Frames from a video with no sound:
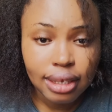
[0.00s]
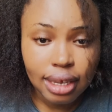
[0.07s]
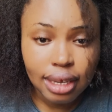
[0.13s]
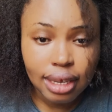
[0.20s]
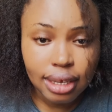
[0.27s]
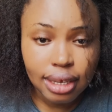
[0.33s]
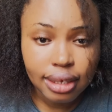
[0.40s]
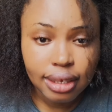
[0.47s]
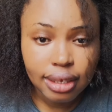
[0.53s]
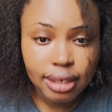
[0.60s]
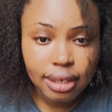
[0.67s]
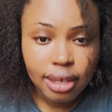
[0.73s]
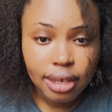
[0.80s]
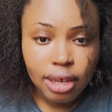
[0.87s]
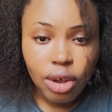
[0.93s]
all right?
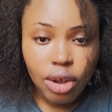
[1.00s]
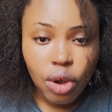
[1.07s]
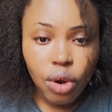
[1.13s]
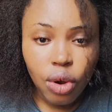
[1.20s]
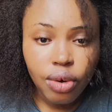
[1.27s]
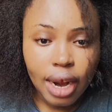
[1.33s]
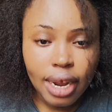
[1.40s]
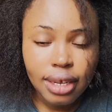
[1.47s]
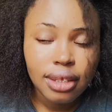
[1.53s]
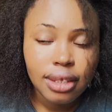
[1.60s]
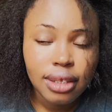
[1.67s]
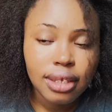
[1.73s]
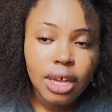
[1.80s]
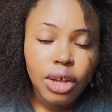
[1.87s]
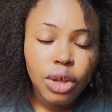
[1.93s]
You
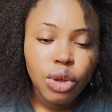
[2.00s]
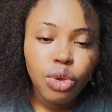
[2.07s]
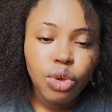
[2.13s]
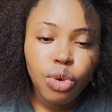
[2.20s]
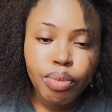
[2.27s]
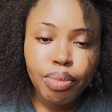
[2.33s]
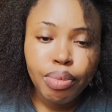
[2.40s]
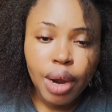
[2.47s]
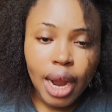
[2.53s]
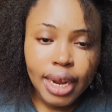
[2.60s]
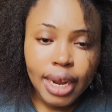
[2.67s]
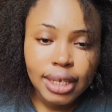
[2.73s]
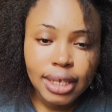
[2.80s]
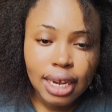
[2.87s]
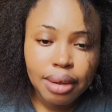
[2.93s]
buy them. Each
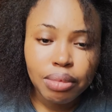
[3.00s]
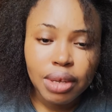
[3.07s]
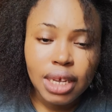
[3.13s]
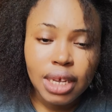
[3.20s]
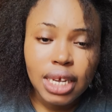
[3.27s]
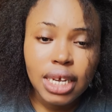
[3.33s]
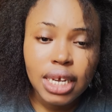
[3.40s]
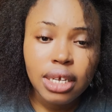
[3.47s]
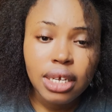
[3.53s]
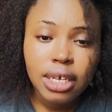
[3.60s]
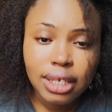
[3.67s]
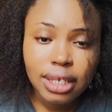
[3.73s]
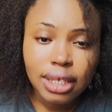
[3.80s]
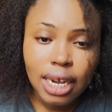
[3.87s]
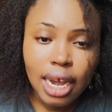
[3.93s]
style, when
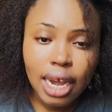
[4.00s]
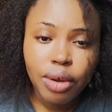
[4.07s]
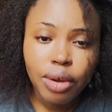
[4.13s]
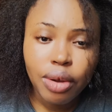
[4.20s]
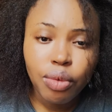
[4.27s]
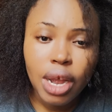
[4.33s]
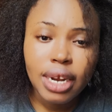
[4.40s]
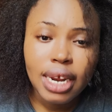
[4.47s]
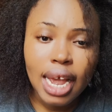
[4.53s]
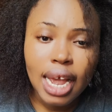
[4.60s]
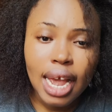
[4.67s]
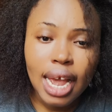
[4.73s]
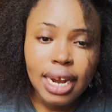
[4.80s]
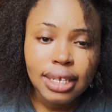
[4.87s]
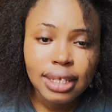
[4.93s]
any style is
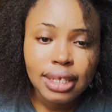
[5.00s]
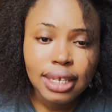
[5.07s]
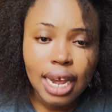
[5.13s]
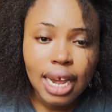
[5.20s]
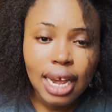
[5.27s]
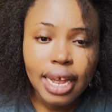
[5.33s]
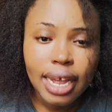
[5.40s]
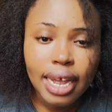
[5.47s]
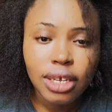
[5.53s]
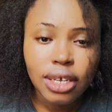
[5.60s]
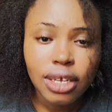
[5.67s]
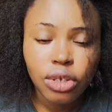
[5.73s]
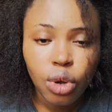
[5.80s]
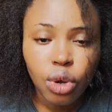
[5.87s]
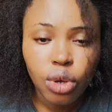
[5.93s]
taught,
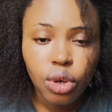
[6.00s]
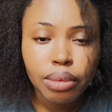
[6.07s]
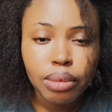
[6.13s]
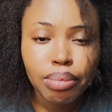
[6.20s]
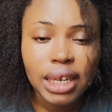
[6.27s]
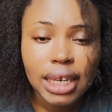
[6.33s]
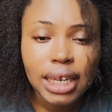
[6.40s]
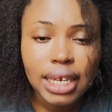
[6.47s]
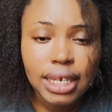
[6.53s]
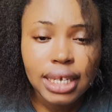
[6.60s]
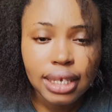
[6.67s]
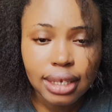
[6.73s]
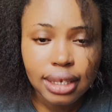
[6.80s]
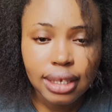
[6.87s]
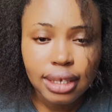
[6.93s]
please get
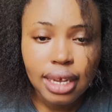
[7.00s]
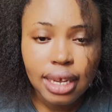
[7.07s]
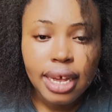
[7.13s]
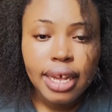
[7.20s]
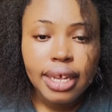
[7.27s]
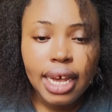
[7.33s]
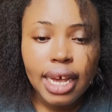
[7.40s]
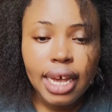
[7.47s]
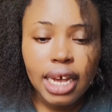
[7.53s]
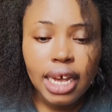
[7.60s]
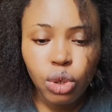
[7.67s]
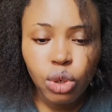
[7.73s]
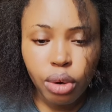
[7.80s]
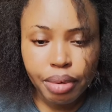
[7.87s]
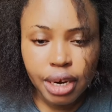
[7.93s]
your pattern
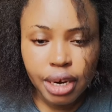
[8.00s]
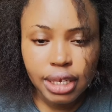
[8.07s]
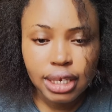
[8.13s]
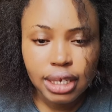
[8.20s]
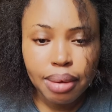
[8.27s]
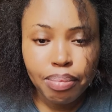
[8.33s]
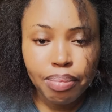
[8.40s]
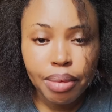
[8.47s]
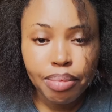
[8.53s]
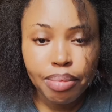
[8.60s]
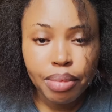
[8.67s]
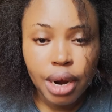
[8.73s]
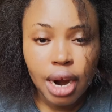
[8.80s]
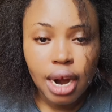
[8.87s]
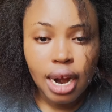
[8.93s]
paper and
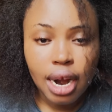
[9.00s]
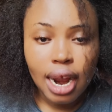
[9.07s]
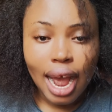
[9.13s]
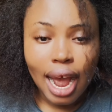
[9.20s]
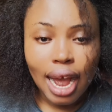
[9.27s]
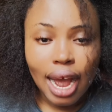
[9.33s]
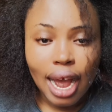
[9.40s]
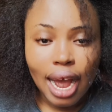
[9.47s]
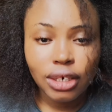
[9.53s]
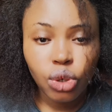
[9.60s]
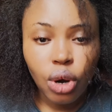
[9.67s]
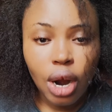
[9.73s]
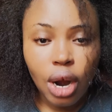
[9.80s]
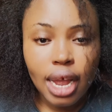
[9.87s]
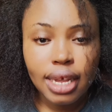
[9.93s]
try it
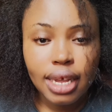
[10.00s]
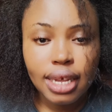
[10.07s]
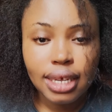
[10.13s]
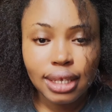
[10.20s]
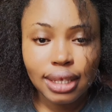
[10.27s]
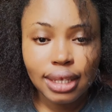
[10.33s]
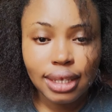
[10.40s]
out.